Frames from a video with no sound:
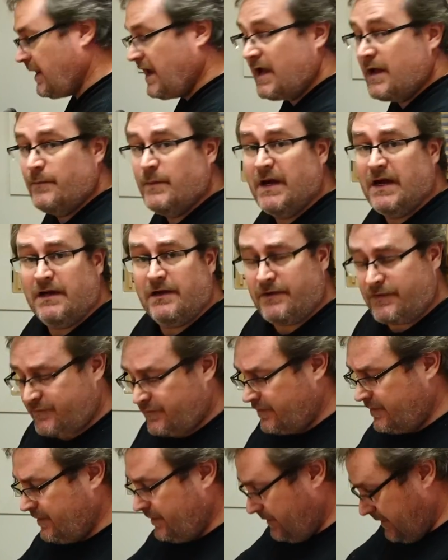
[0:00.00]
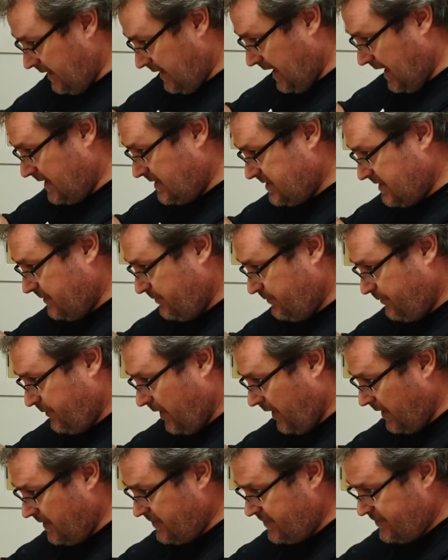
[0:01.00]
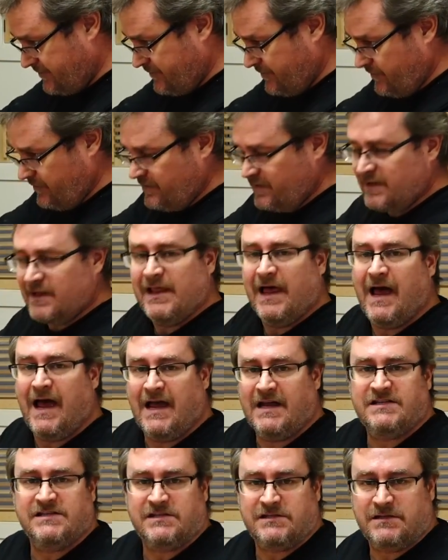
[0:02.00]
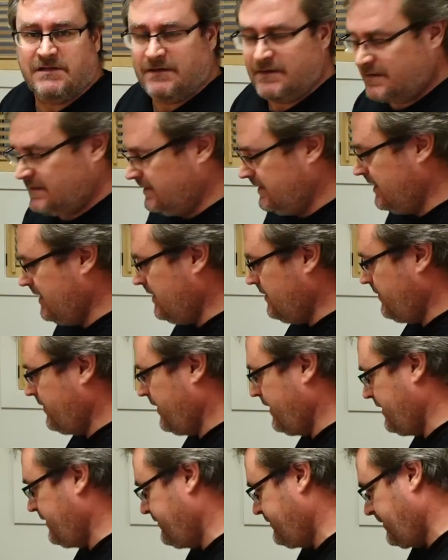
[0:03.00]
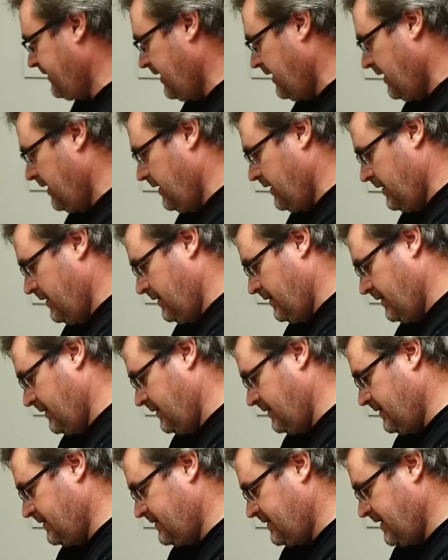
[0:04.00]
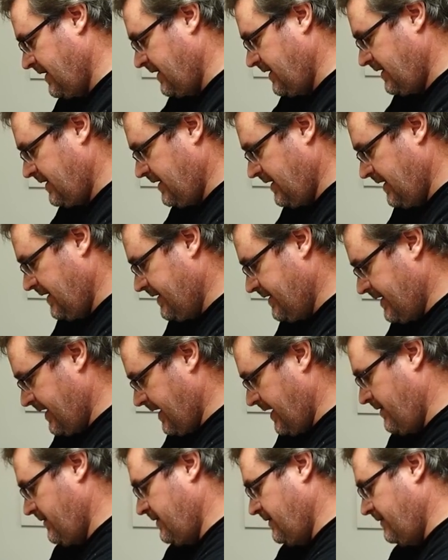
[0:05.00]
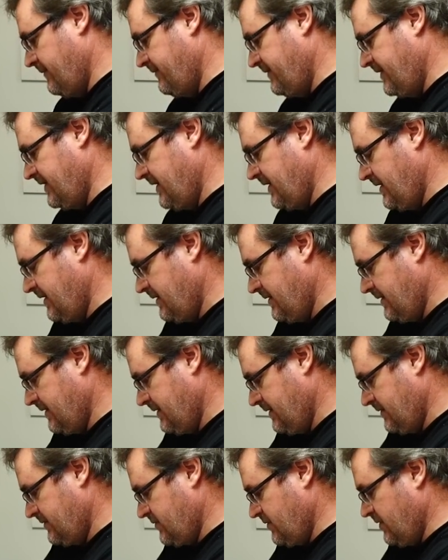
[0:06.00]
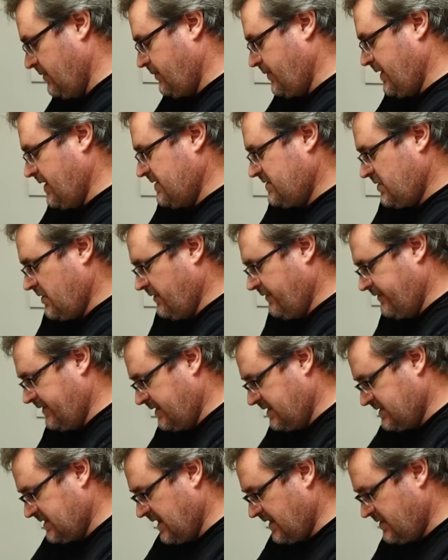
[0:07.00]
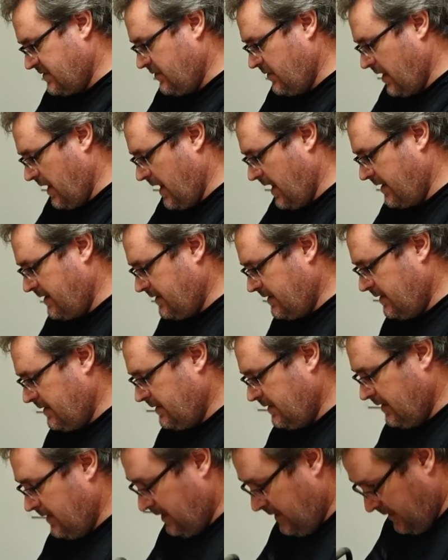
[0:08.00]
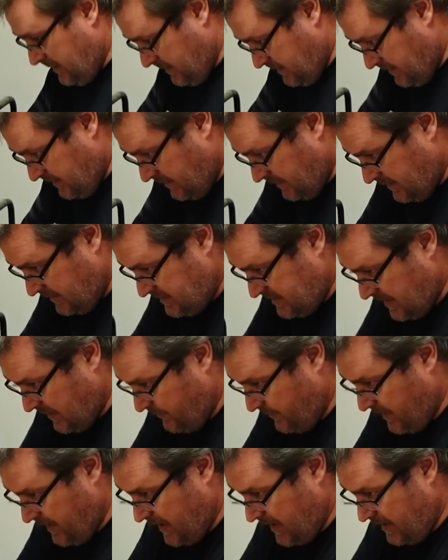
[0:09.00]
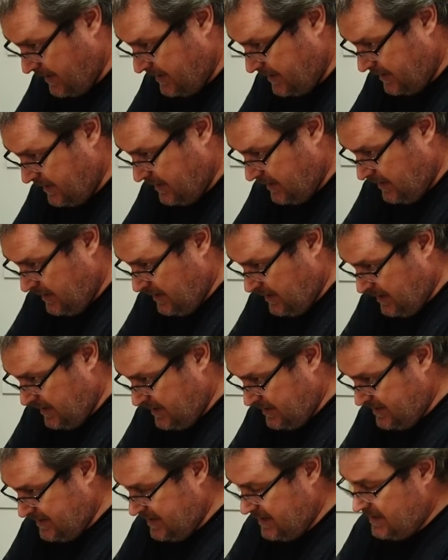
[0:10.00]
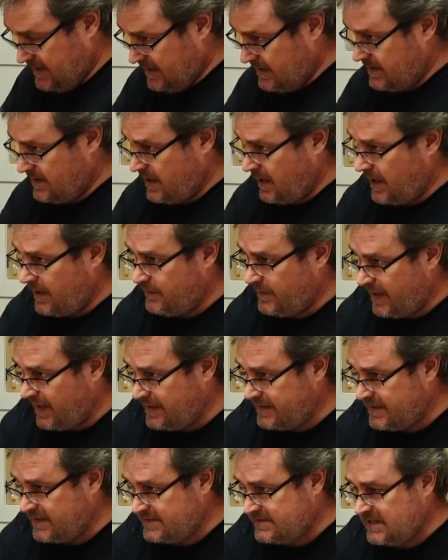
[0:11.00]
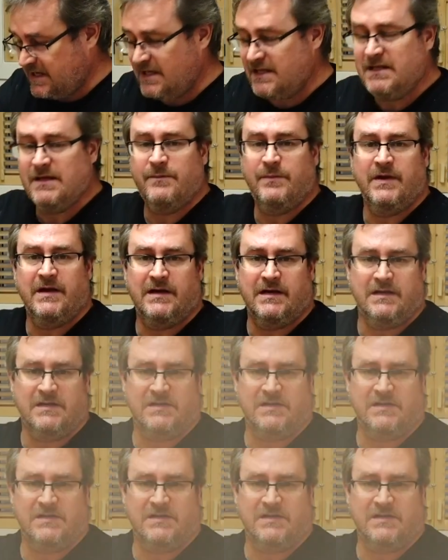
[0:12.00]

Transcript: Okay, made it through. It actually punched through the last little bit. I'm going to take it out of the drill press. Hopefully it's not too hot. That's not bad. The carbide that's in the bit